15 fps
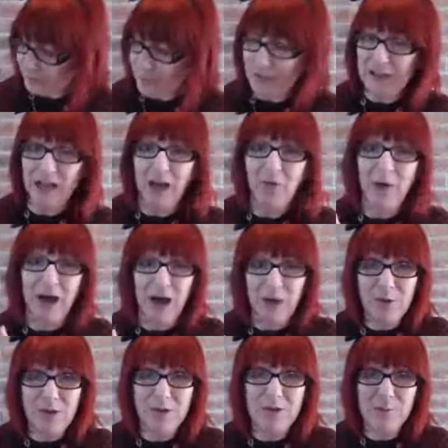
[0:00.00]
Now, how
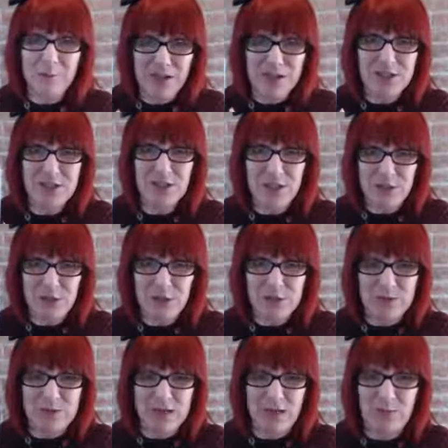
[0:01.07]
you best to
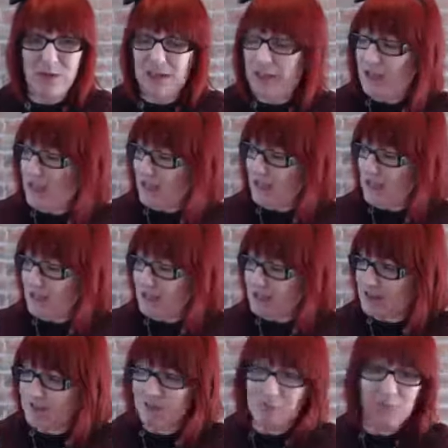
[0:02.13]
use them
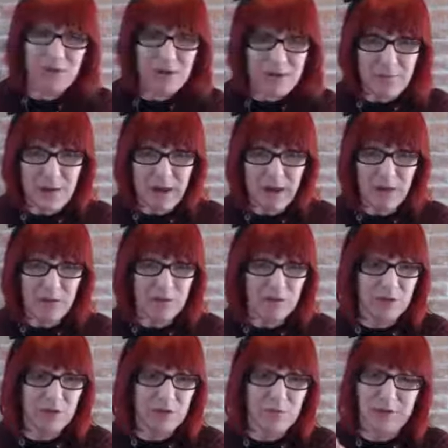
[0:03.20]
is print them out,
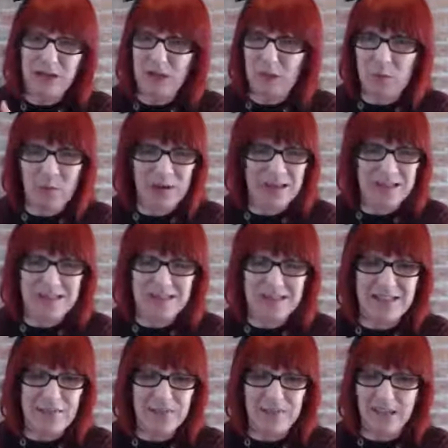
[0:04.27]
black and white to
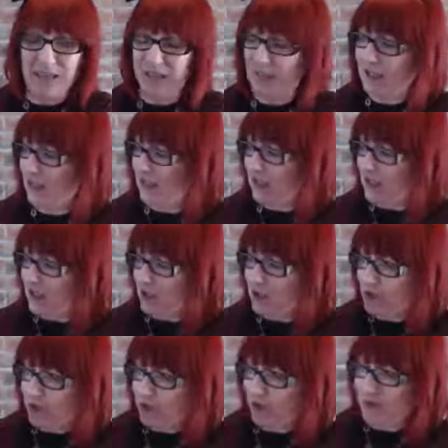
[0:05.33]
save the ink. You
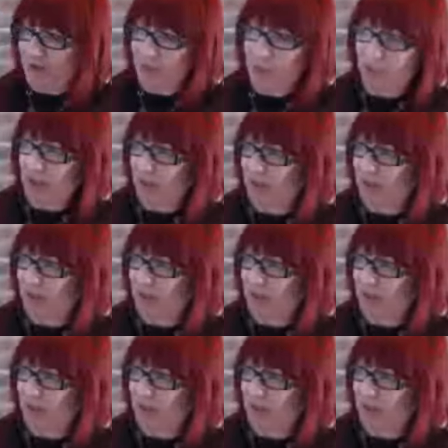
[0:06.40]
don't even have to print the